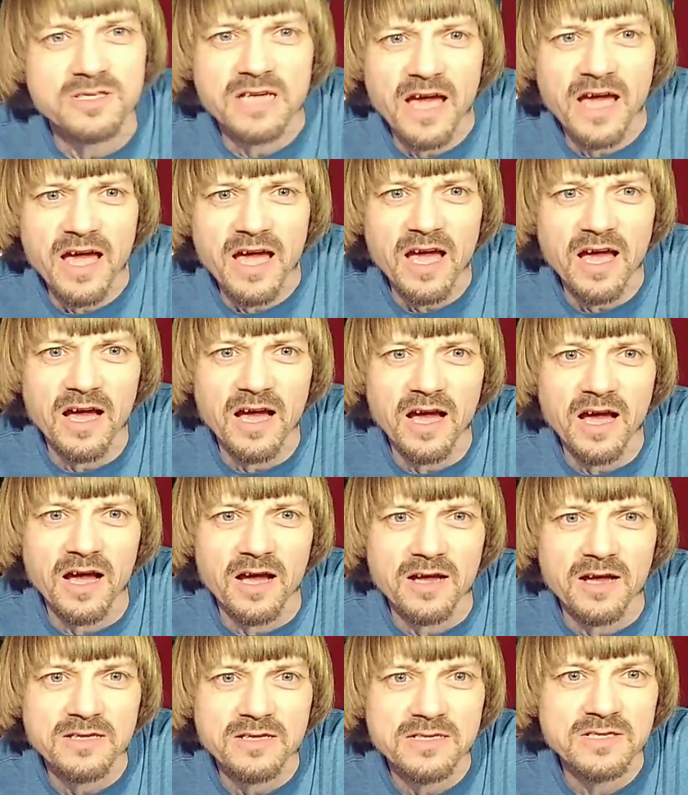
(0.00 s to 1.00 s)

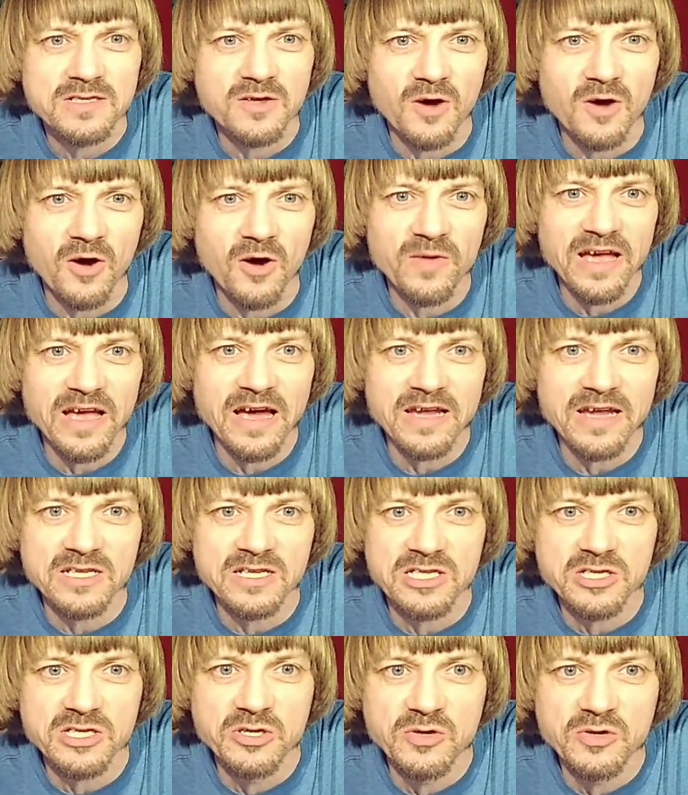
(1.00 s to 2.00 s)
Yeah. So all we got to
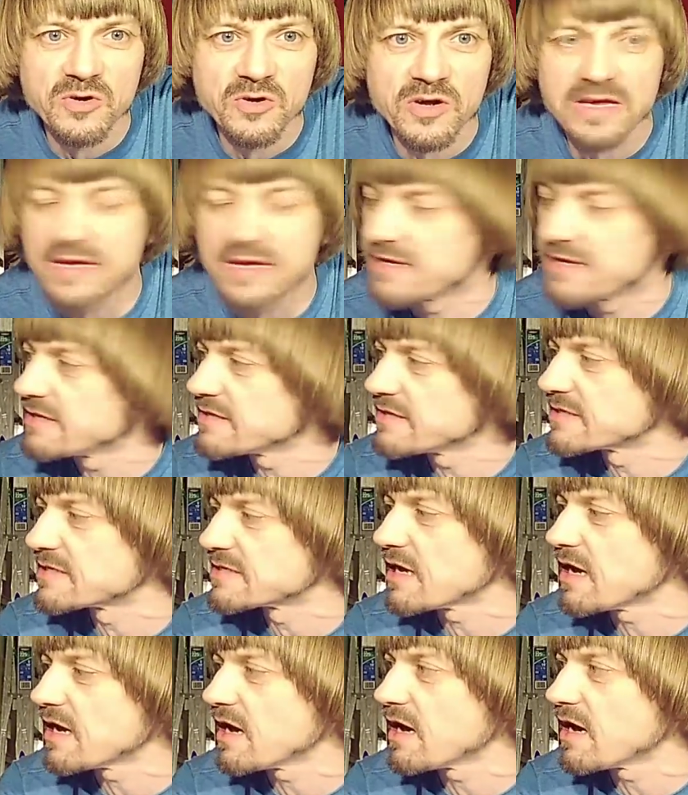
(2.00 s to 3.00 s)
do
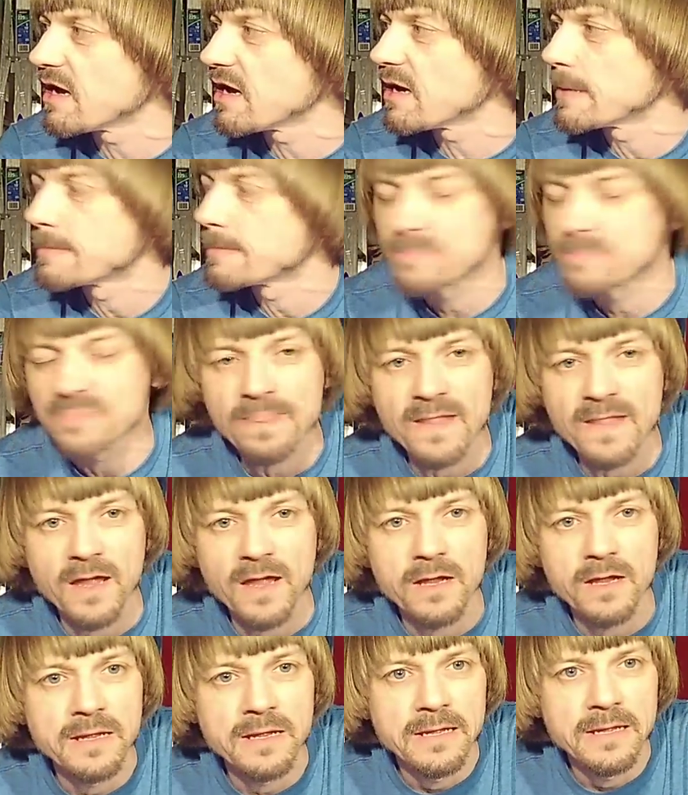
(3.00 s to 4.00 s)
is, uh,
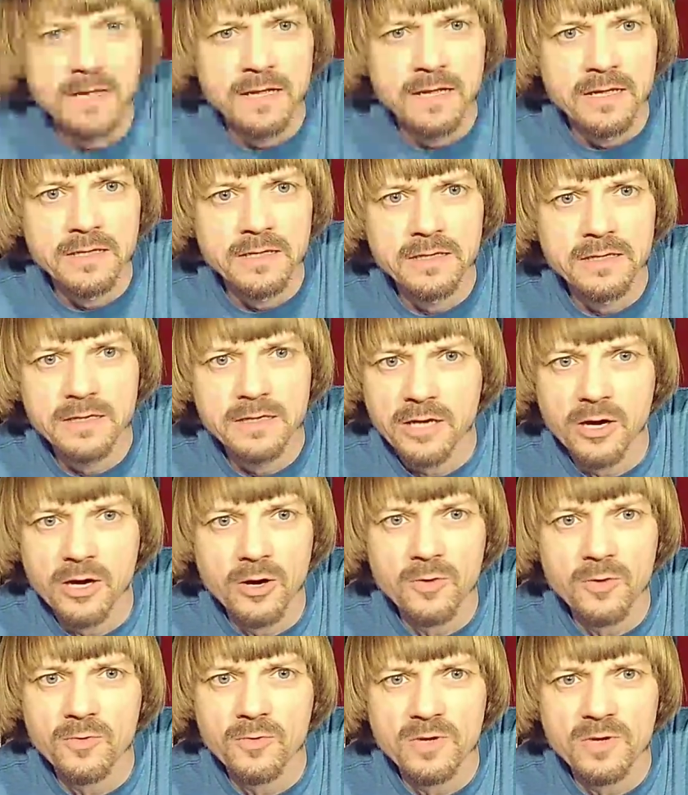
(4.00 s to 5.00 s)
you
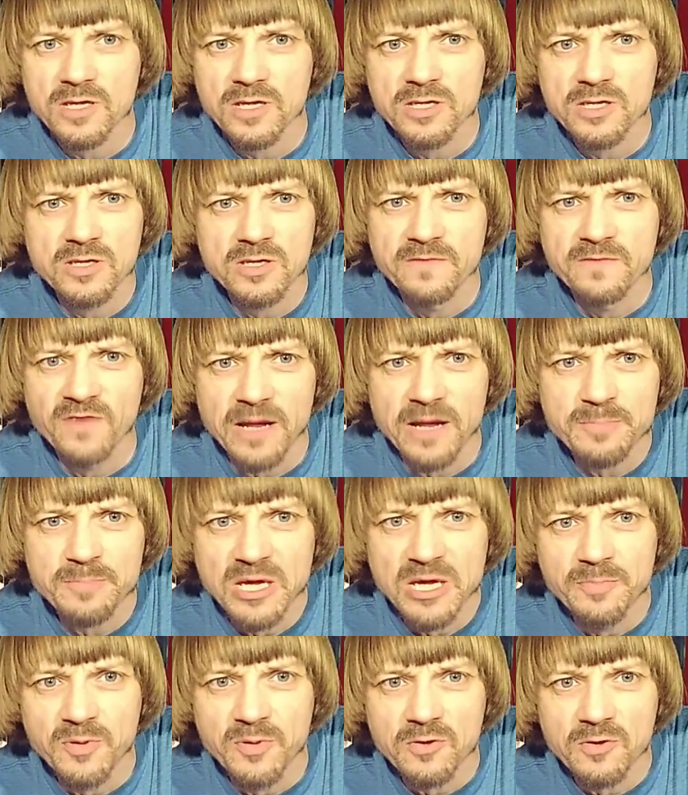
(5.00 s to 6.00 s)
know, invite
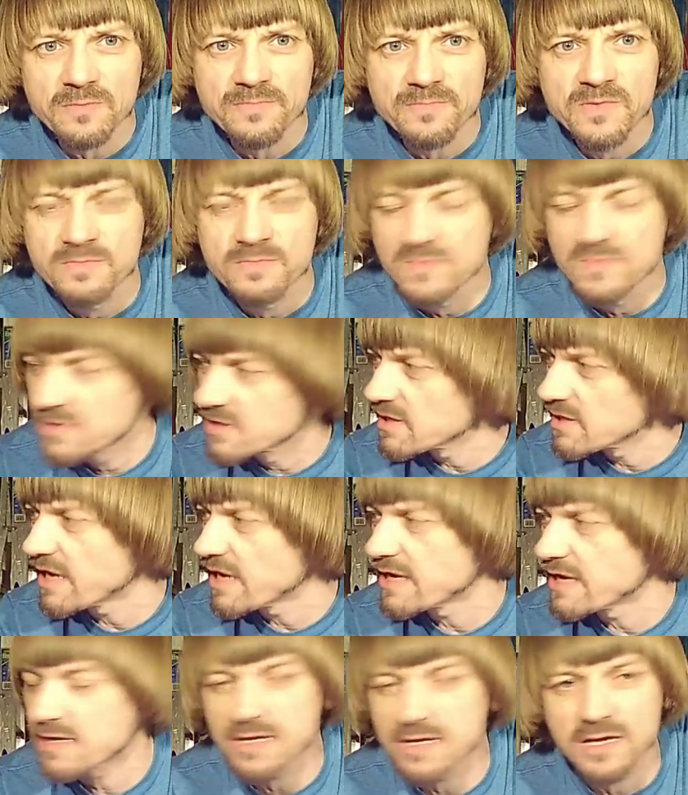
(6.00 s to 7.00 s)
people to
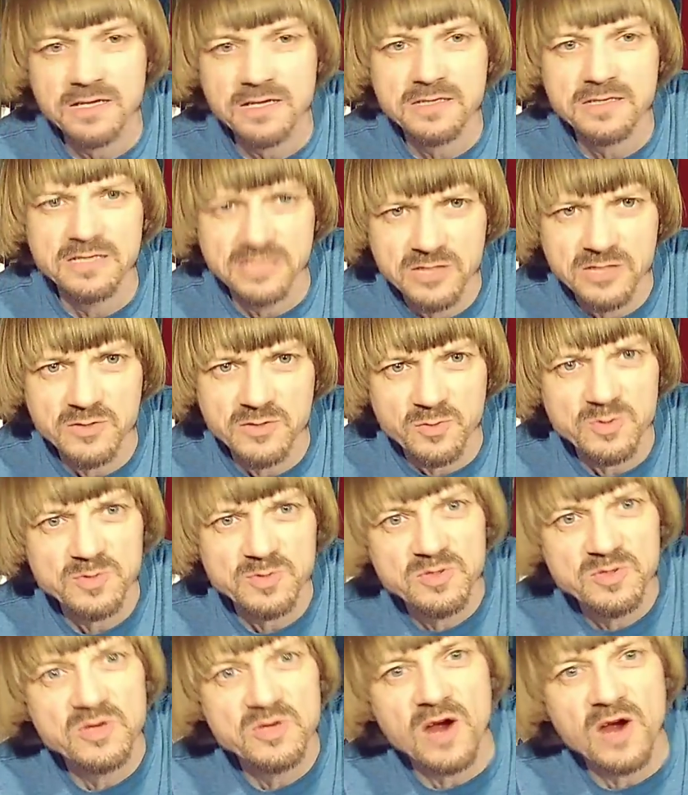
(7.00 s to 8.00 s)
like, uh, to
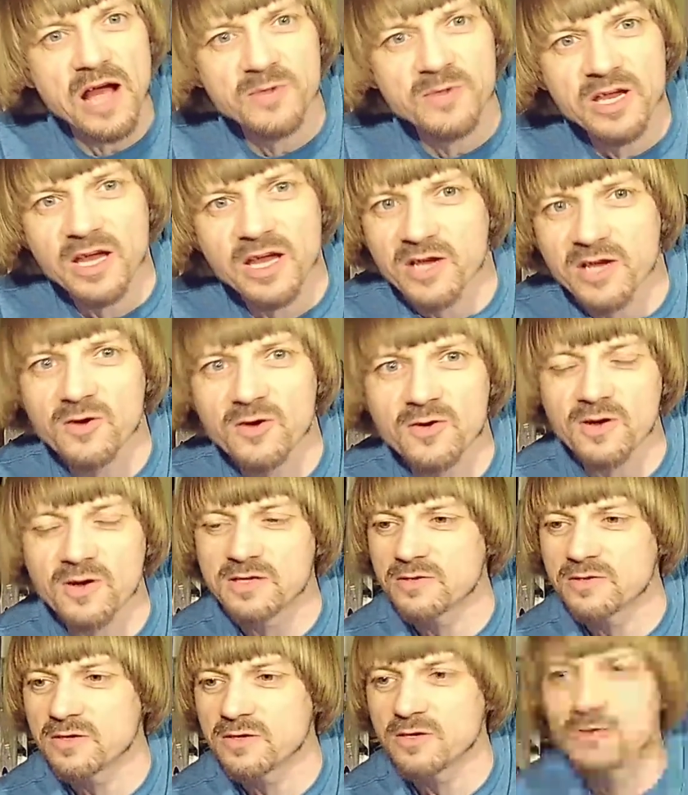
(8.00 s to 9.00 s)
subscribe. You got to go
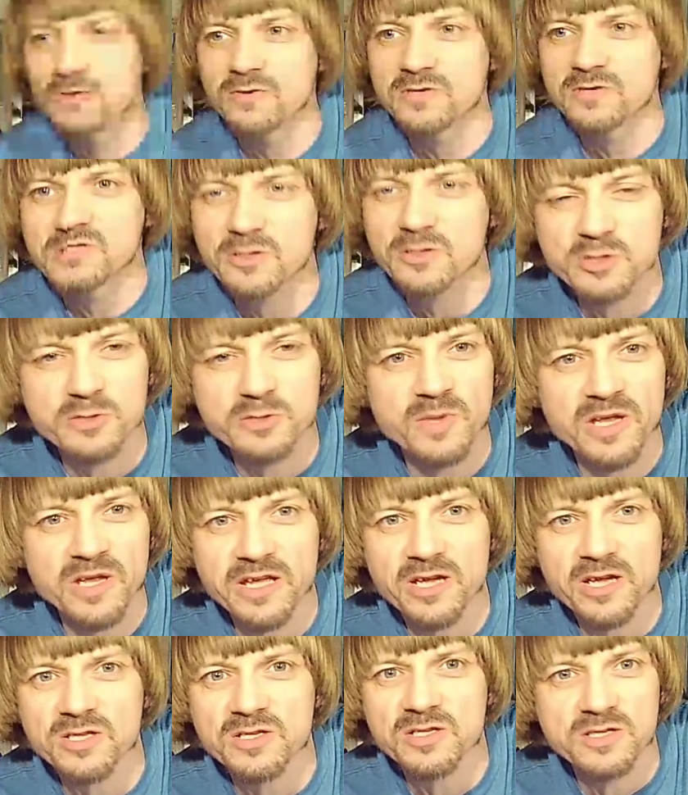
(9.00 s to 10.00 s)
on your social
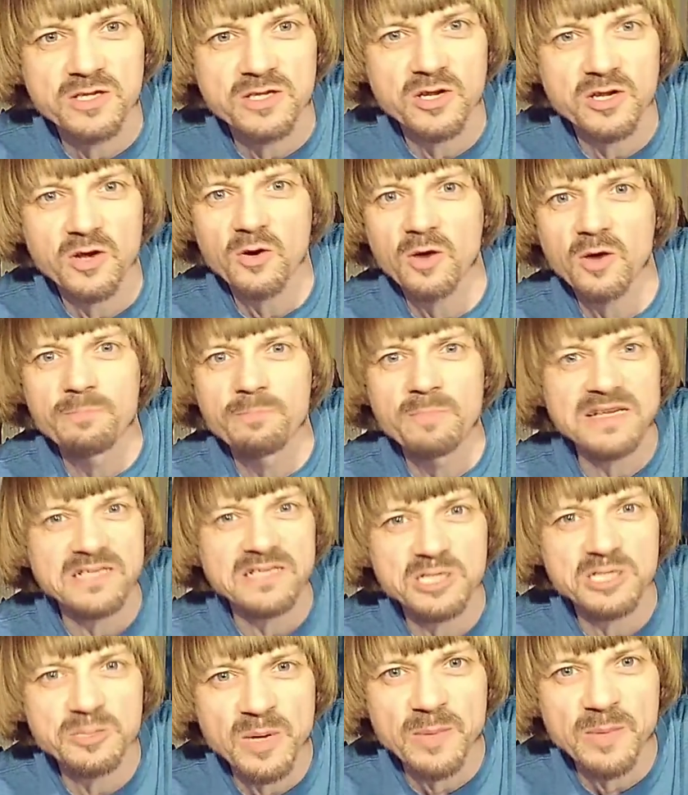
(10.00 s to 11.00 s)
media, you know,
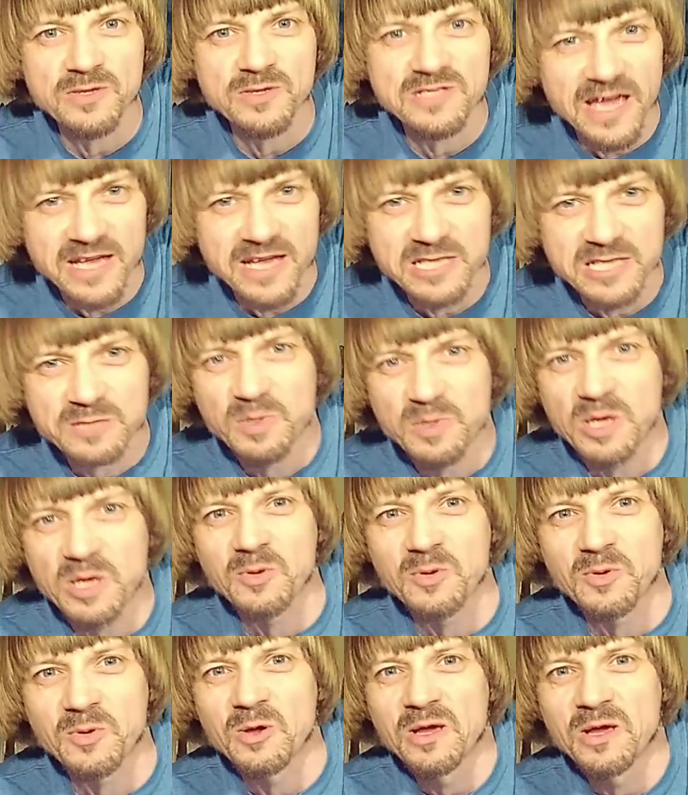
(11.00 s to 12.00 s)
message people, text
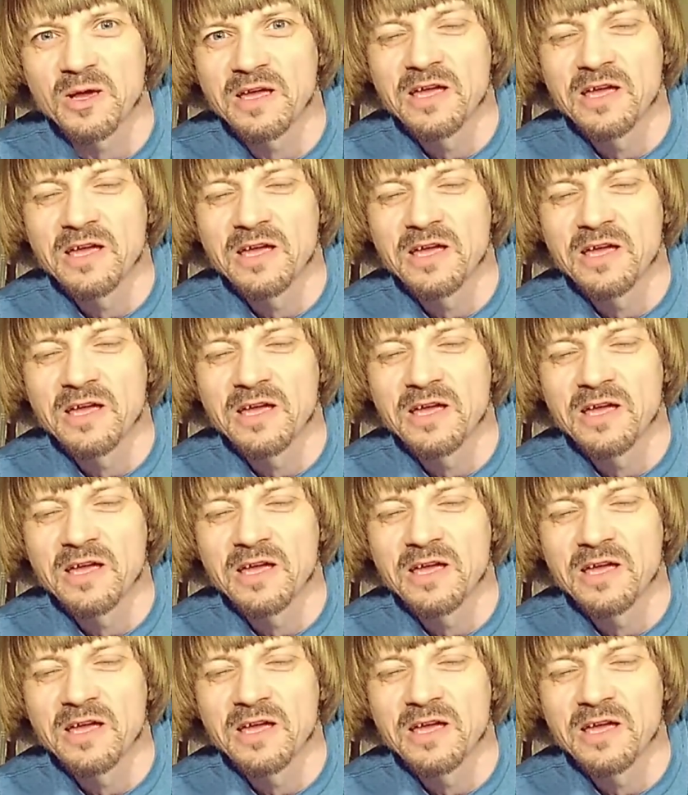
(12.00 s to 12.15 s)
people.